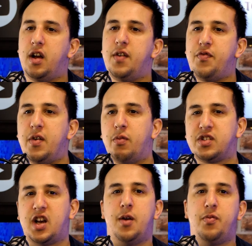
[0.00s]
if it was a
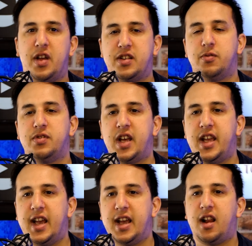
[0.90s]
hypothetical, say
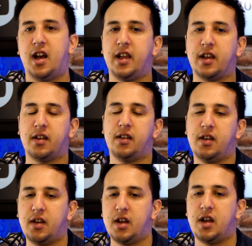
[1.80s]
he had like
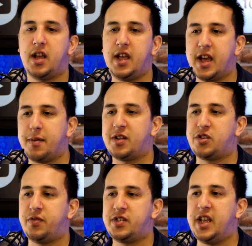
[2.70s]
he had
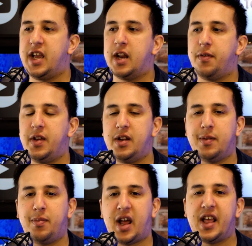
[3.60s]
muscle fatigue, and if he
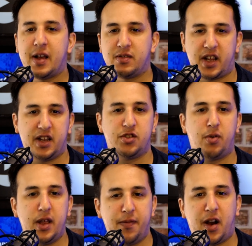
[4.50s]
did play, there was like a
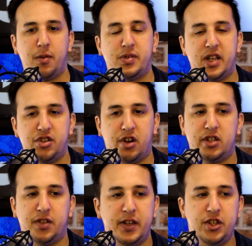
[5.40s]
twenty five percent
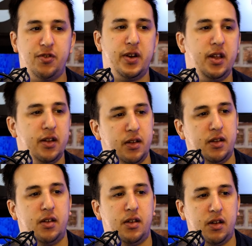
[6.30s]
chance of injury,
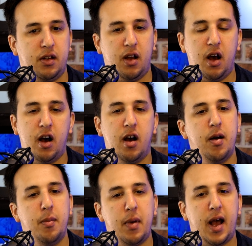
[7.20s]

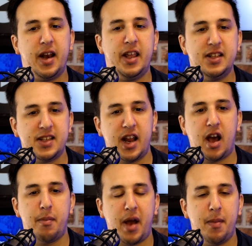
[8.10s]
um, and he said,
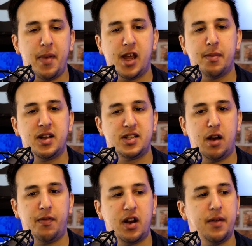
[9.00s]
"I'm I'm making
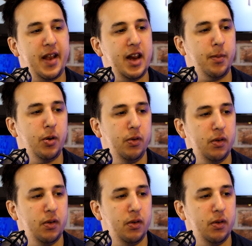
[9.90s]
myself unavailable."